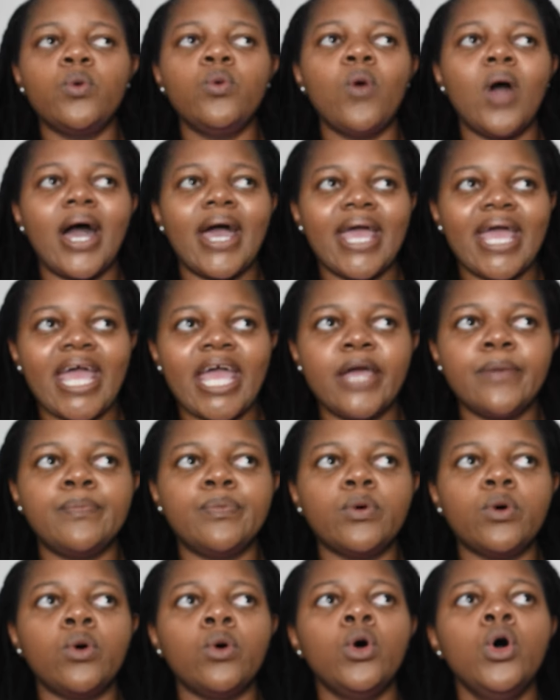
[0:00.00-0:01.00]
who are
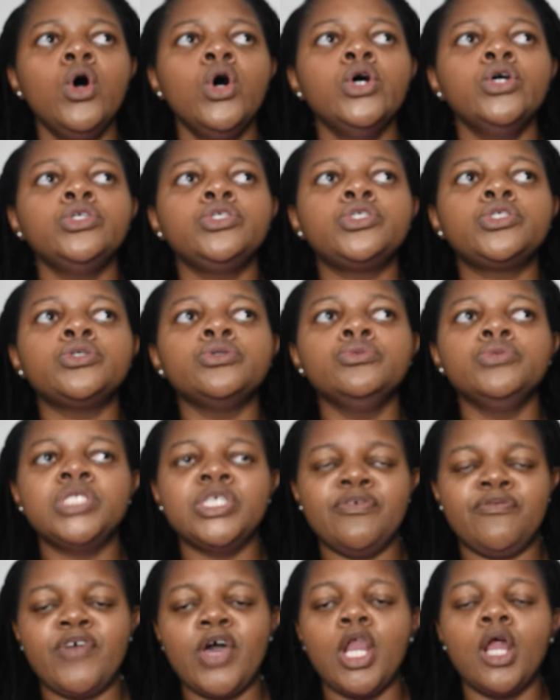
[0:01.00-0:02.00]
able to
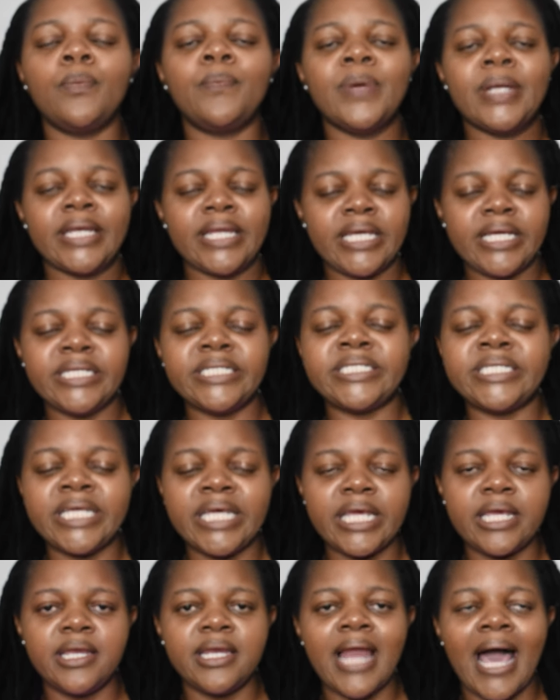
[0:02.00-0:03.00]
develop an
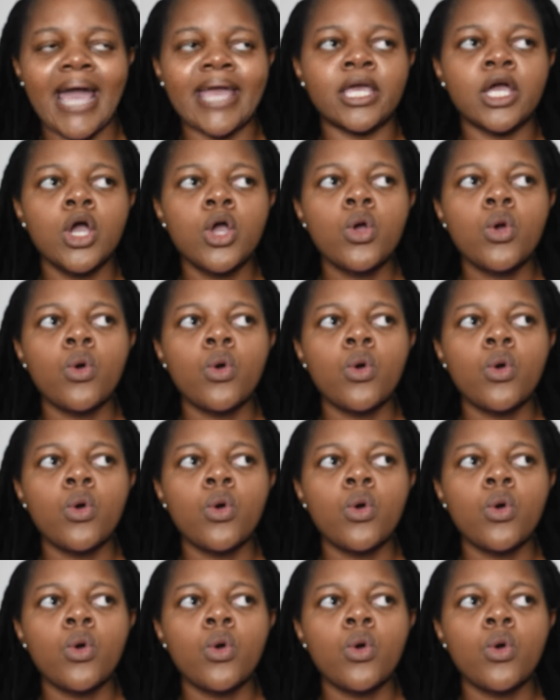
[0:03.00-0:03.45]
ED. Like,